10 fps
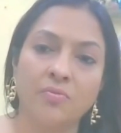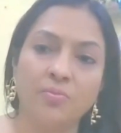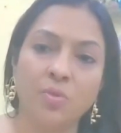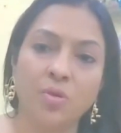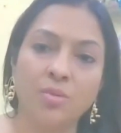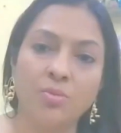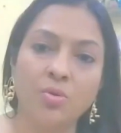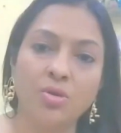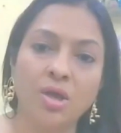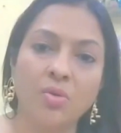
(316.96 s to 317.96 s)
more and
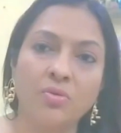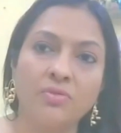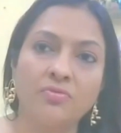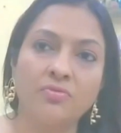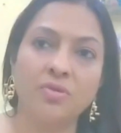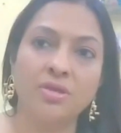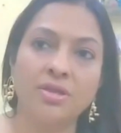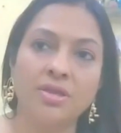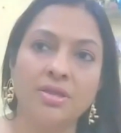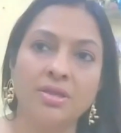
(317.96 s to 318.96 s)
more down with
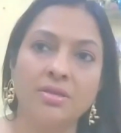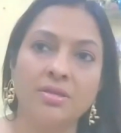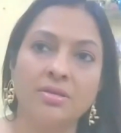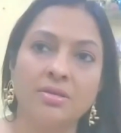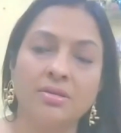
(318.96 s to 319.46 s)
14,